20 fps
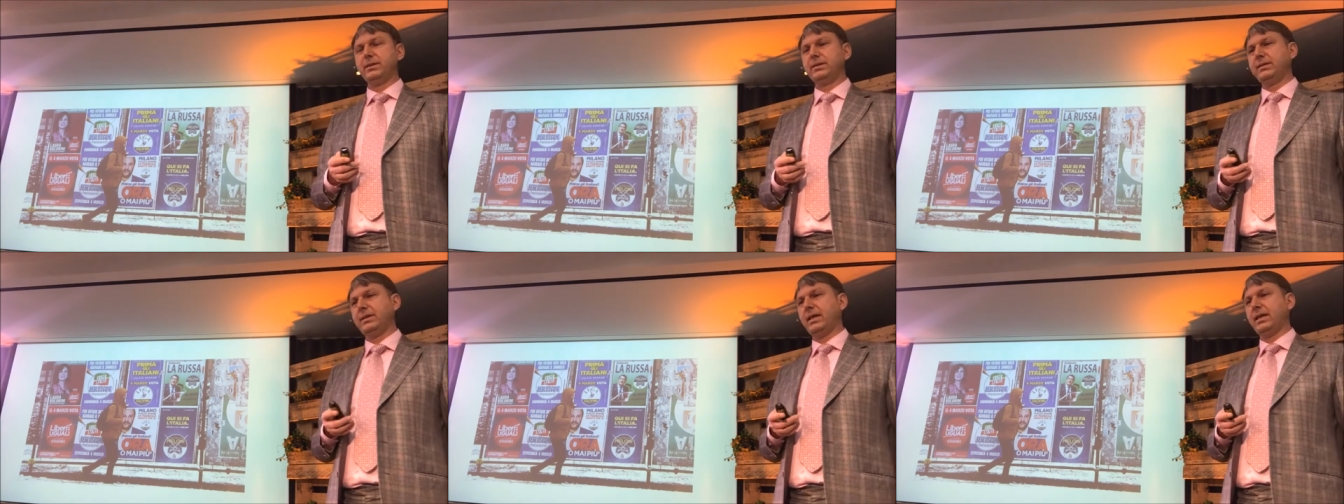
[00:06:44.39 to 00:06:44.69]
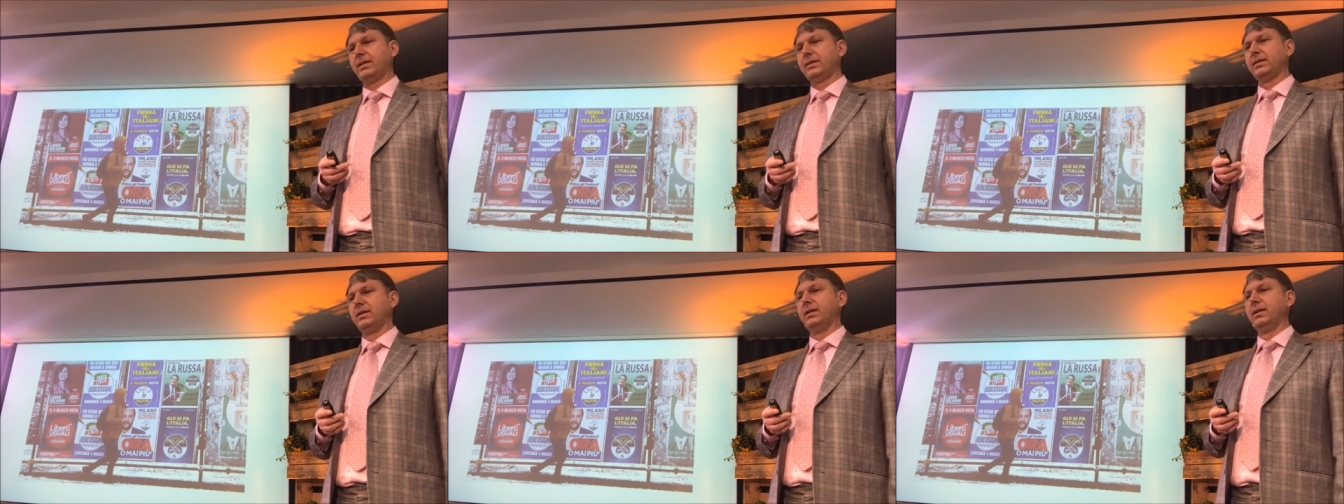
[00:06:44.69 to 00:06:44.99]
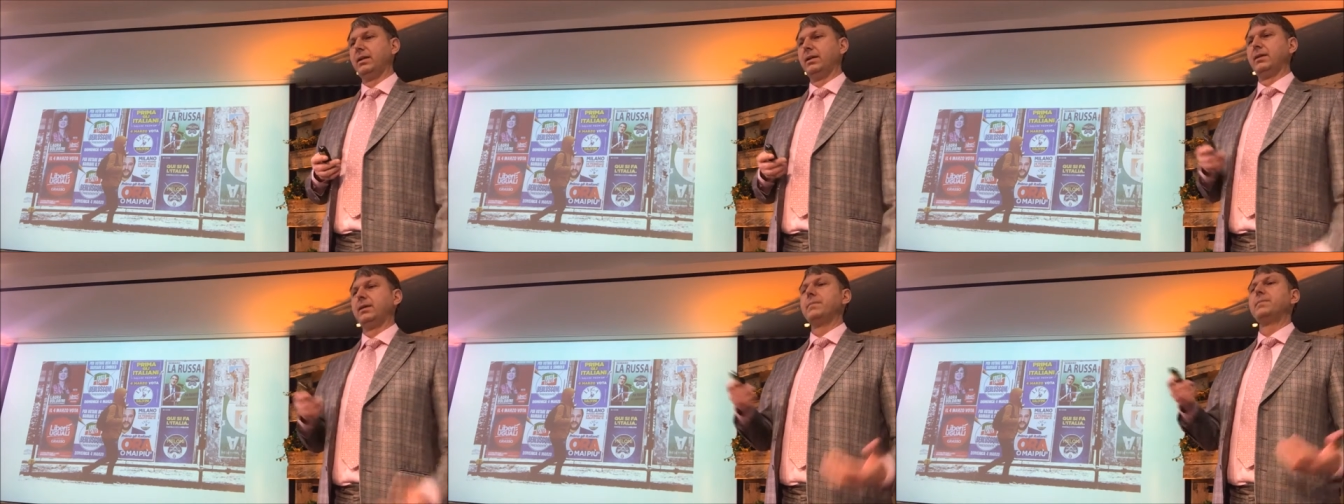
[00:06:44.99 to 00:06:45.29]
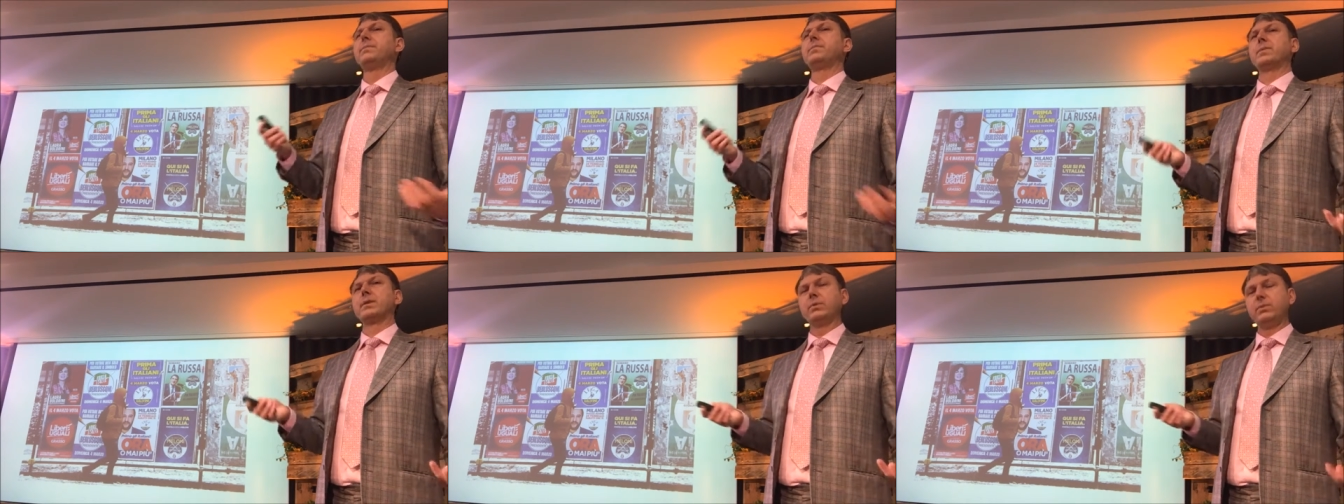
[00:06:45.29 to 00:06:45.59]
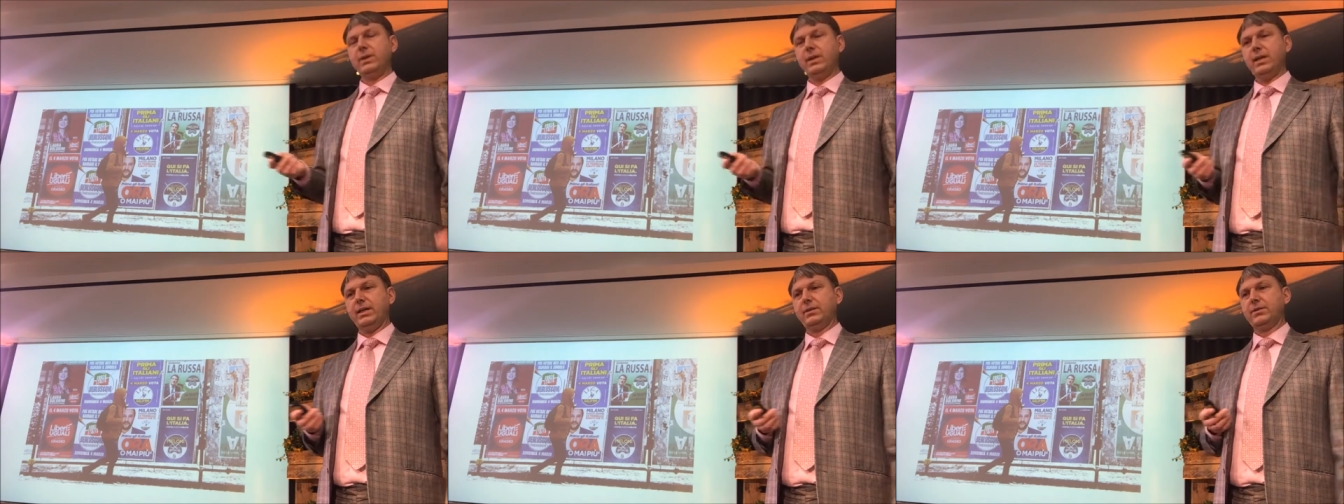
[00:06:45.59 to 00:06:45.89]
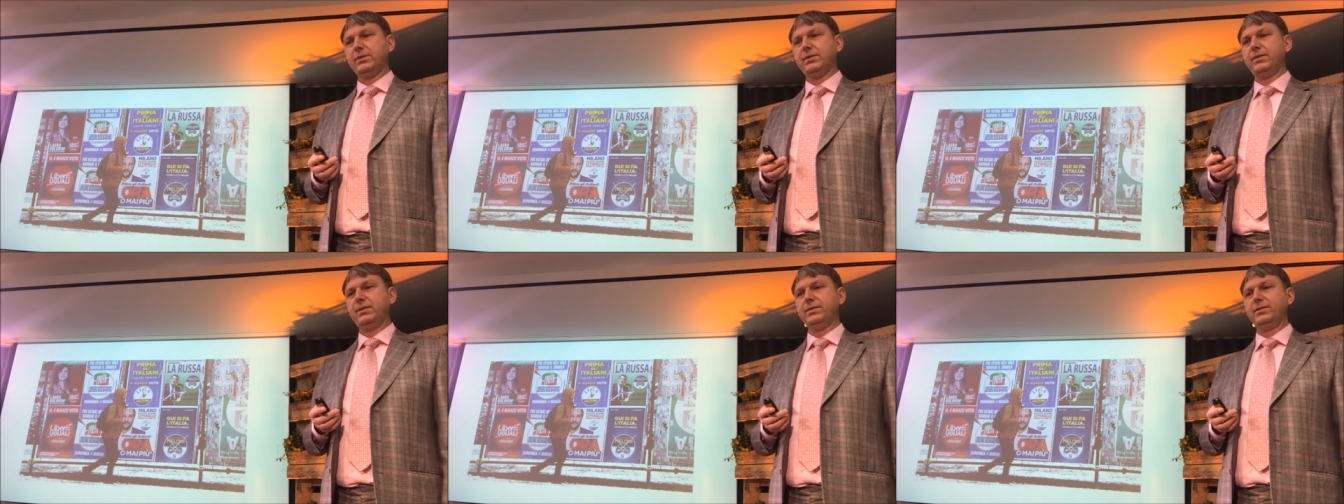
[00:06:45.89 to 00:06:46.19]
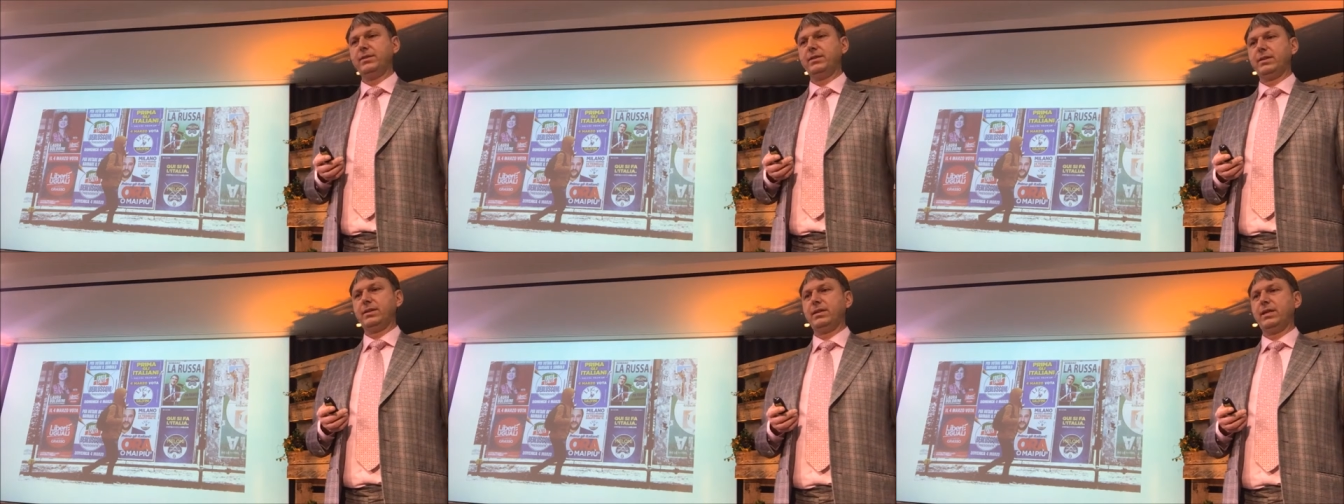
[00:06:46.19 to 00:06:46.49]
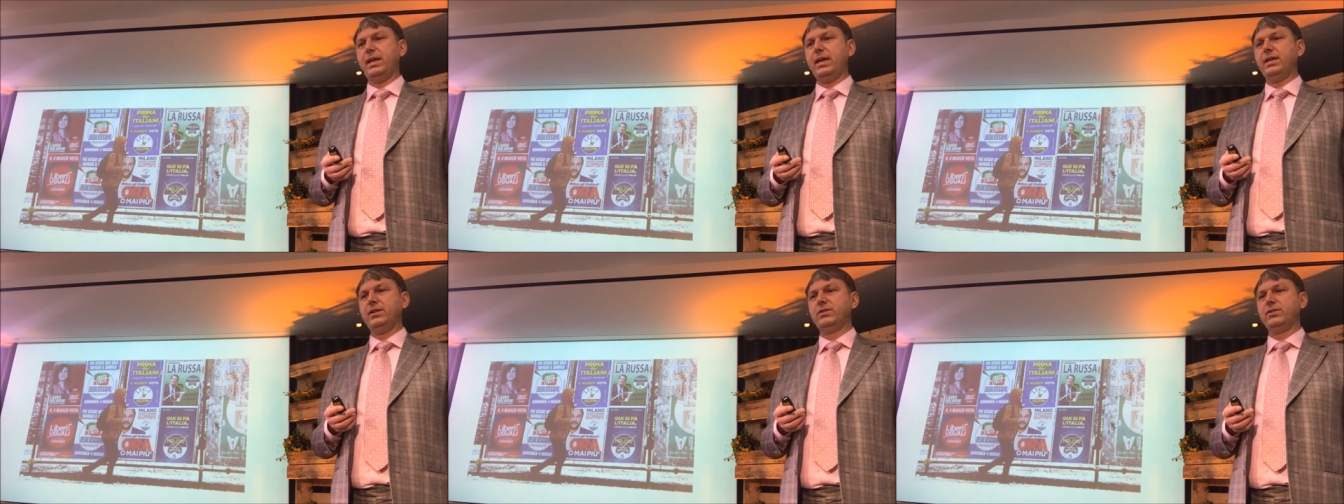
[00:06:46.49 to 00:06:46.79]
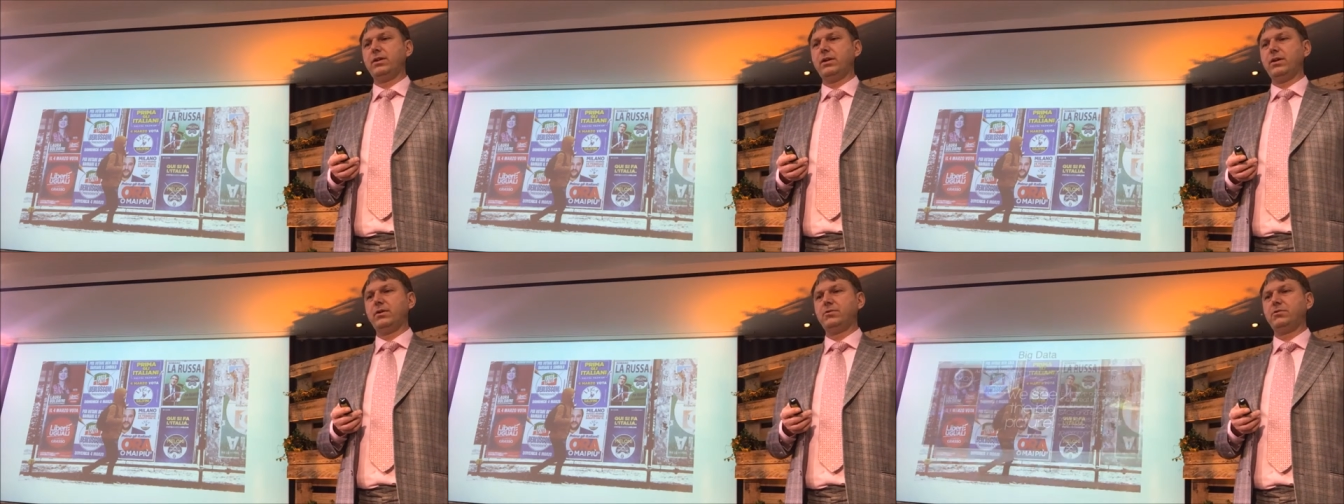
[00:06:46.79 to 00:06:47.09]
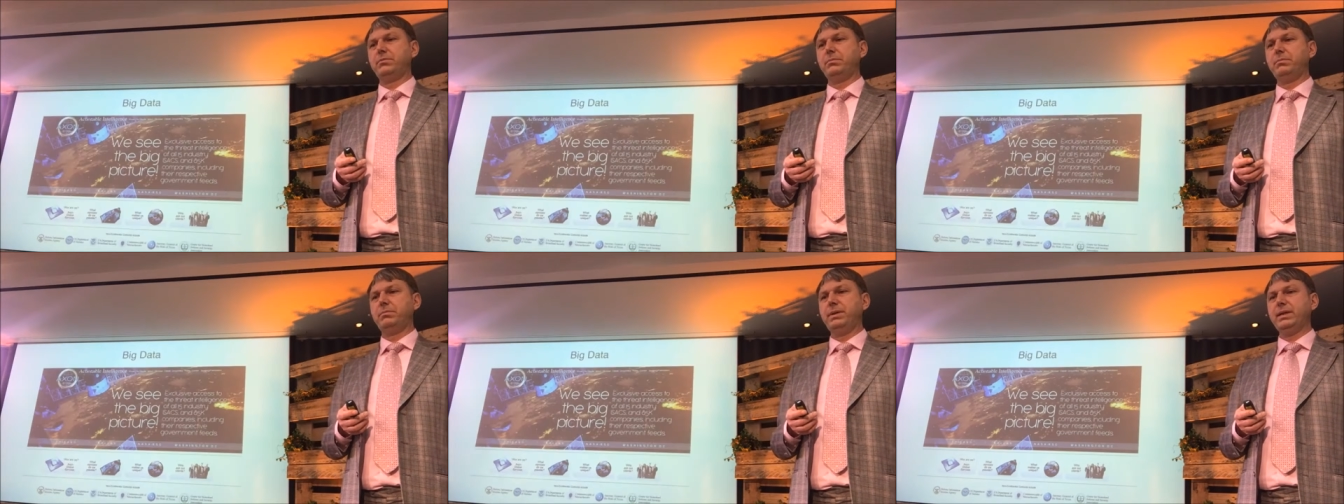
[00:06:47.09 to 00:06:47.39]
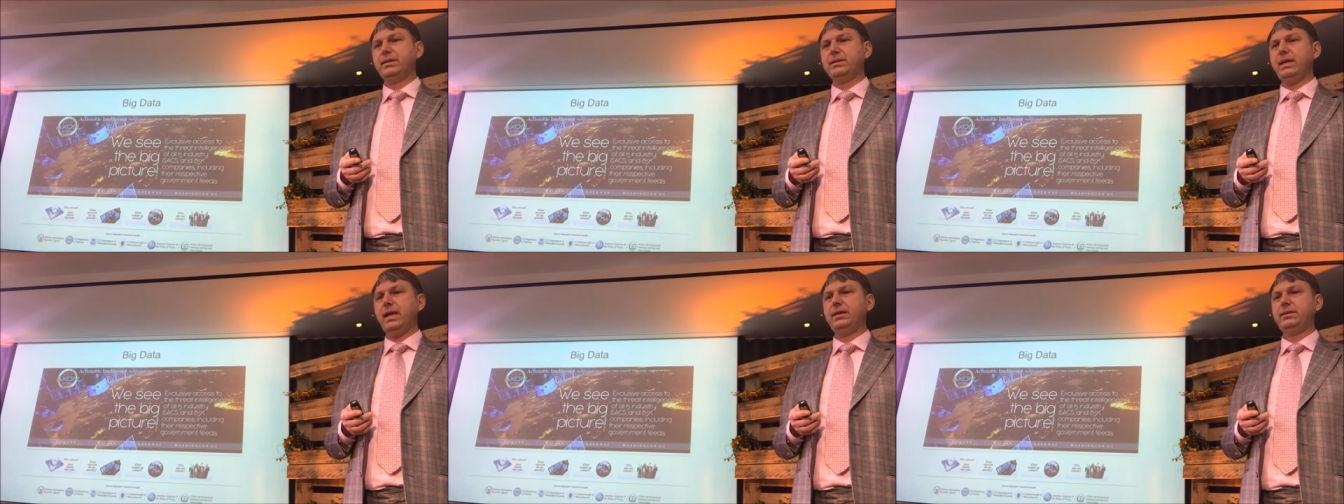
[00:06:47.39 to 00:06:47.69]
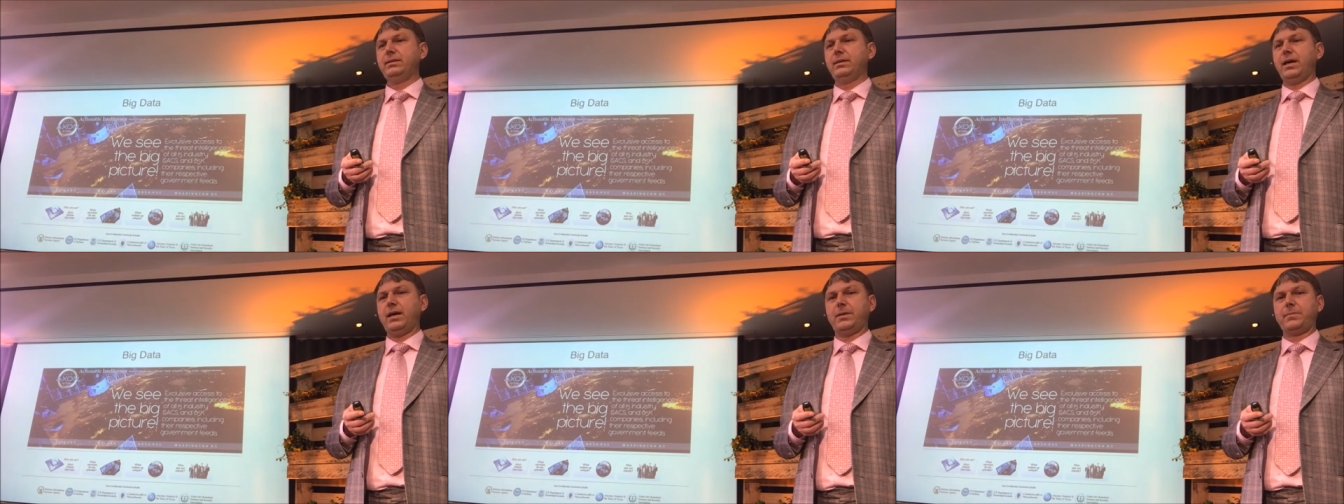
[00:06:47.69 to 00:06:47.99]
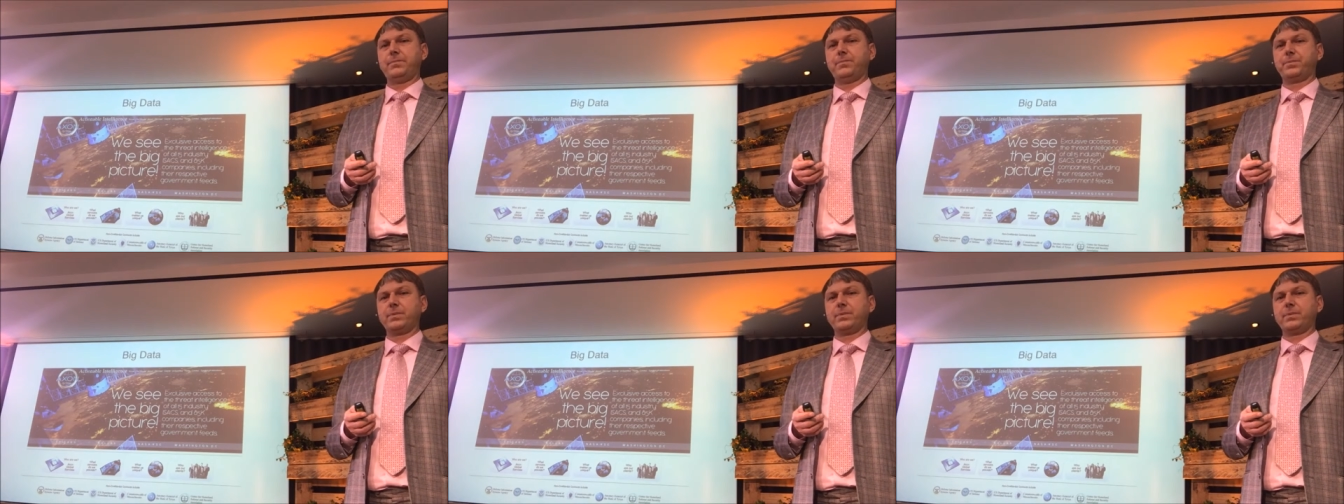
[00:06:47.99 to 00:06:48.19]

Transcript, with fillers: But then we entered this age of big data.